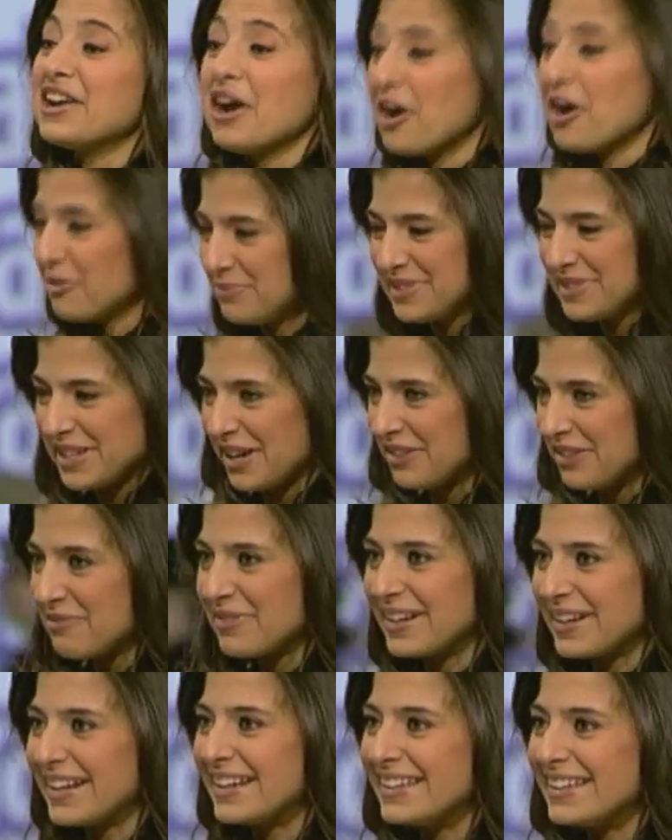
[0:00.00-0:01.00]
he hopes so,
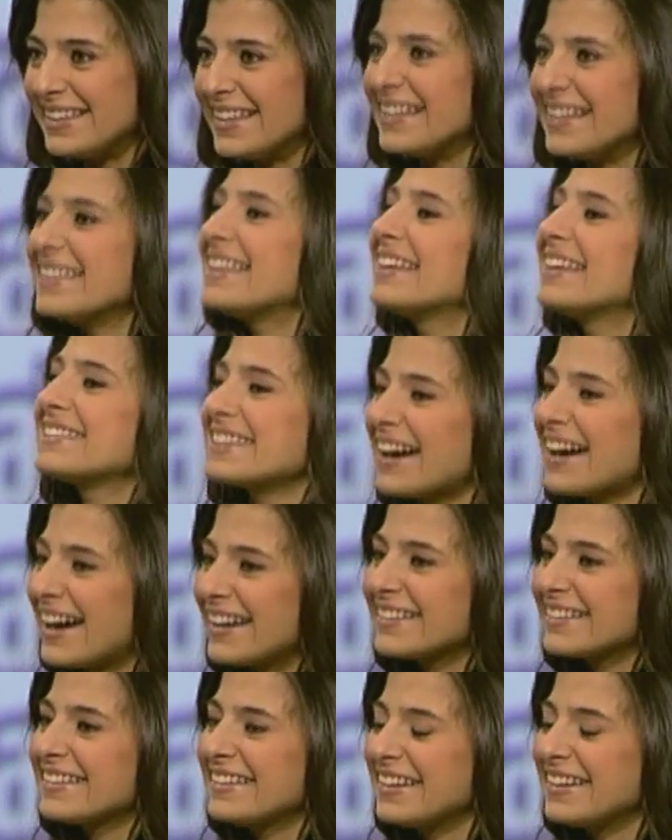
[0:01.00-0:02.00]
but th that's
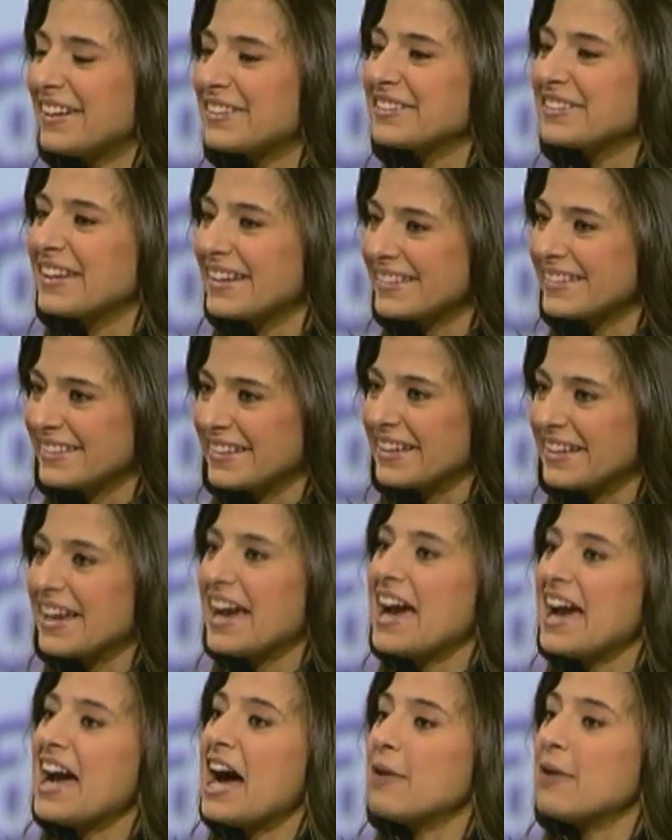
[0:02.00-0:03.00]
highly unlikely.
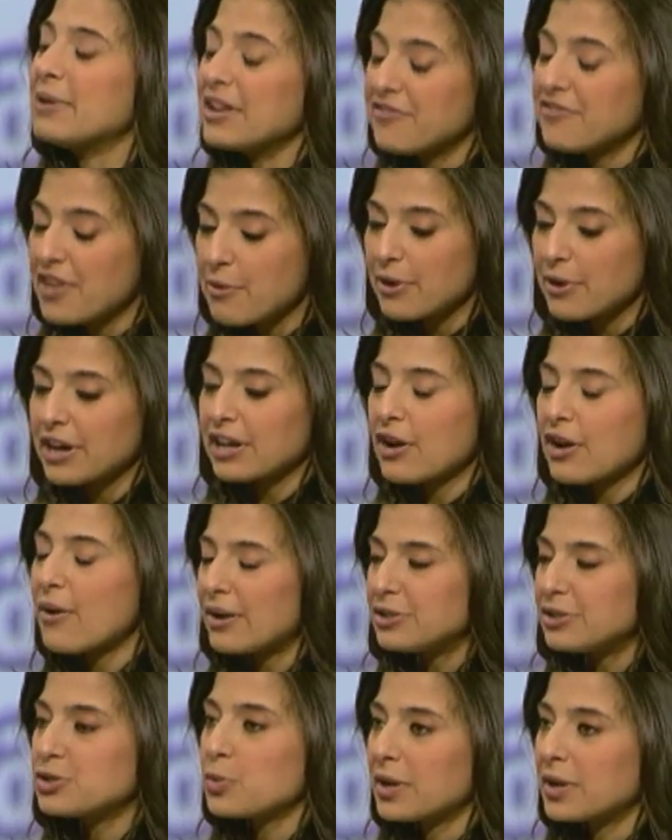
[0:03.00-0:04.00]
I mean, if they were going to
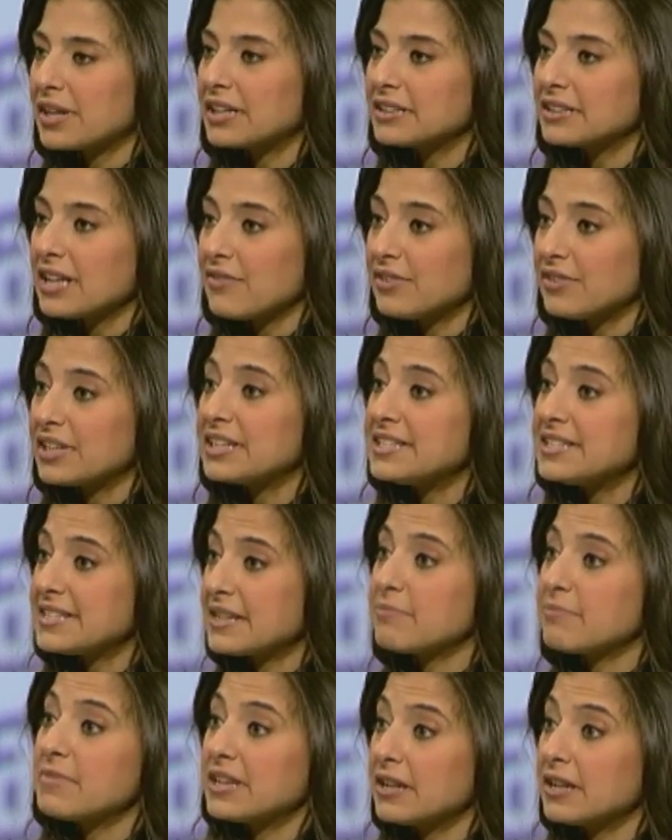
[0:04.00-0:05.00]
go out in twenty eleven, he
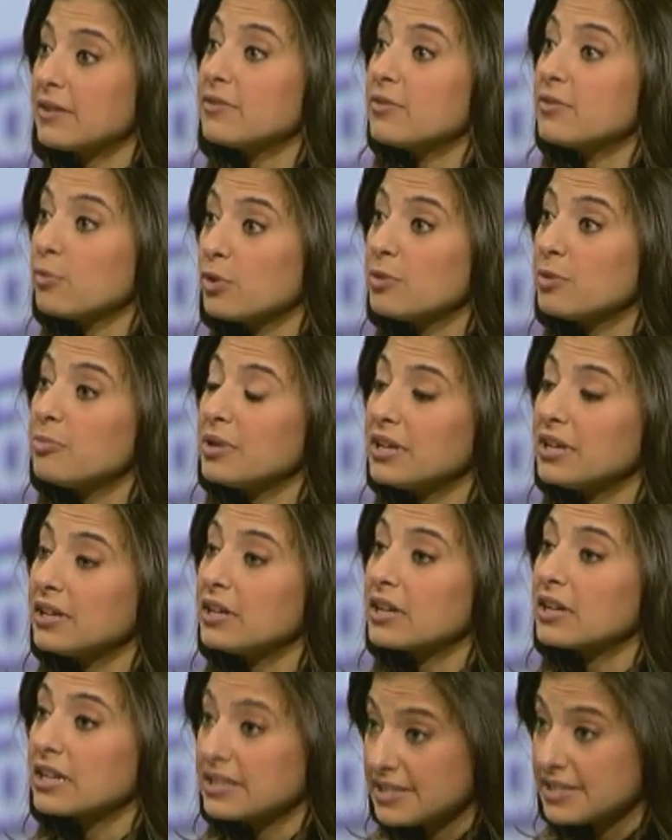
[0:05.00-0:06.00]
did admit it would be
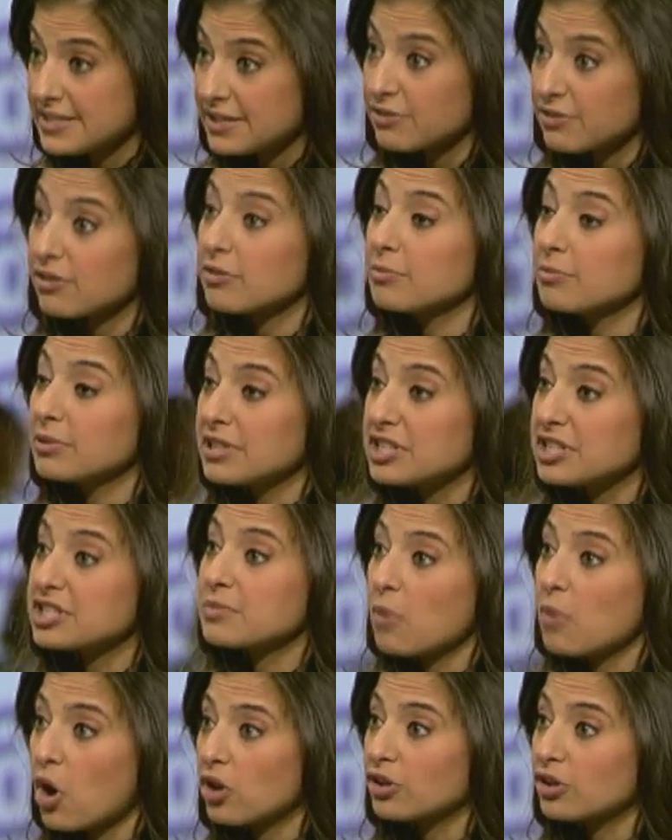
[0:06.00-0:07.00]
considerably
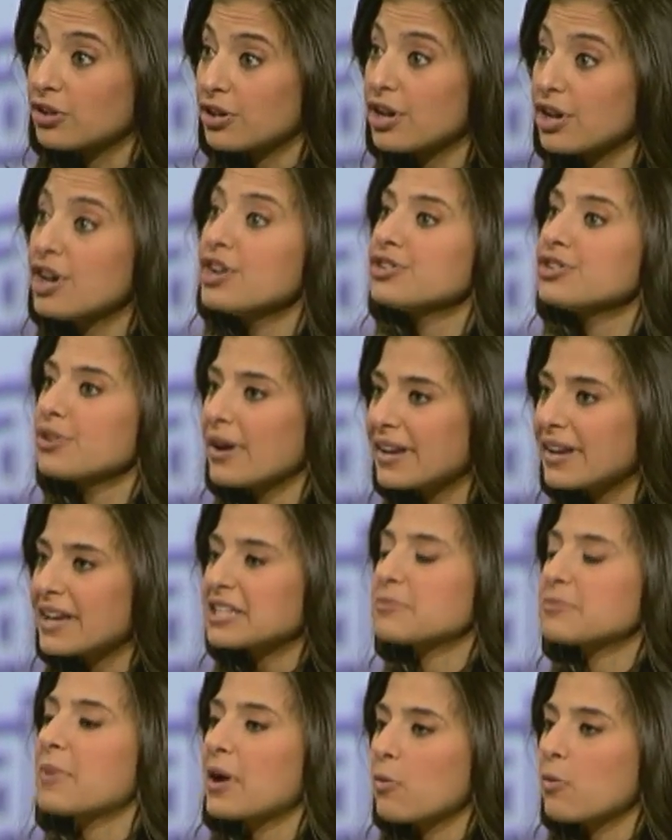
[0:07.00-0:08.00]
smaller. So I
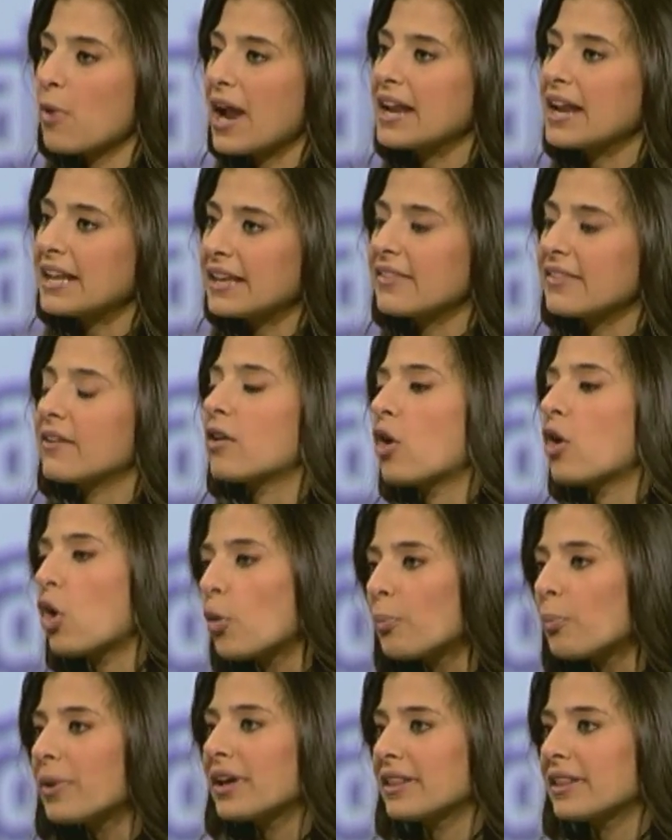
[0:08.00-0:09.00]
guess by waiting, they're
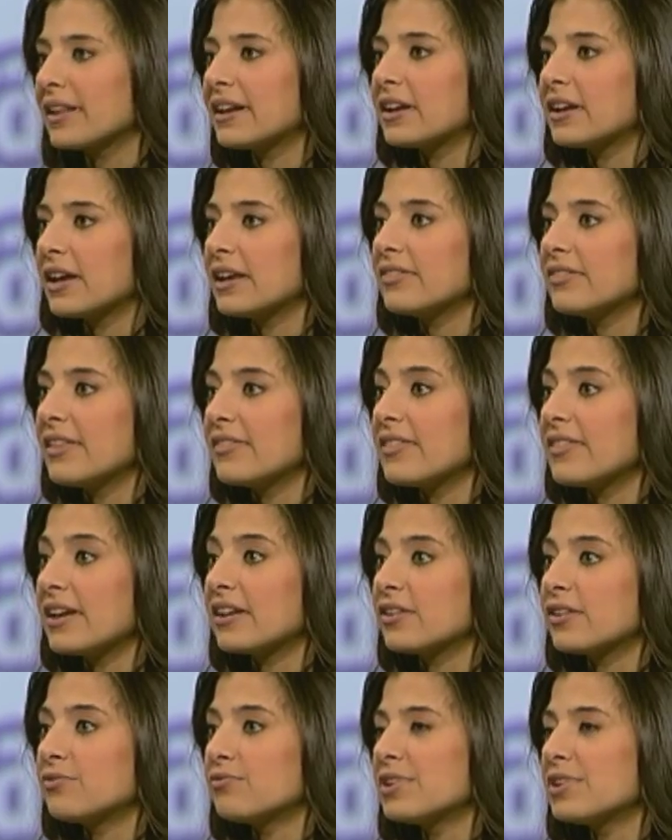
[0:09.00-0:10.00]
hoping that, it, that
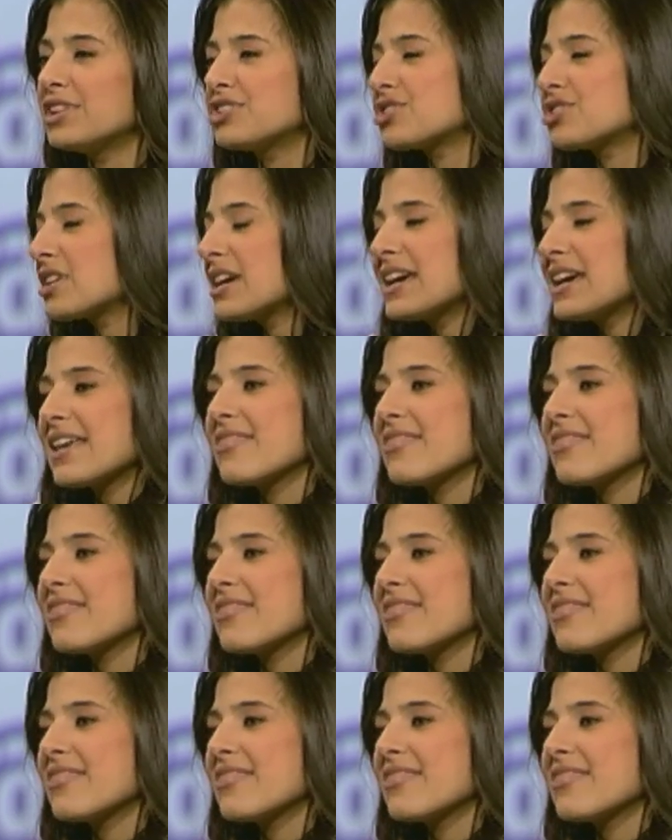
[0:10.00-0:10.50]
they could reach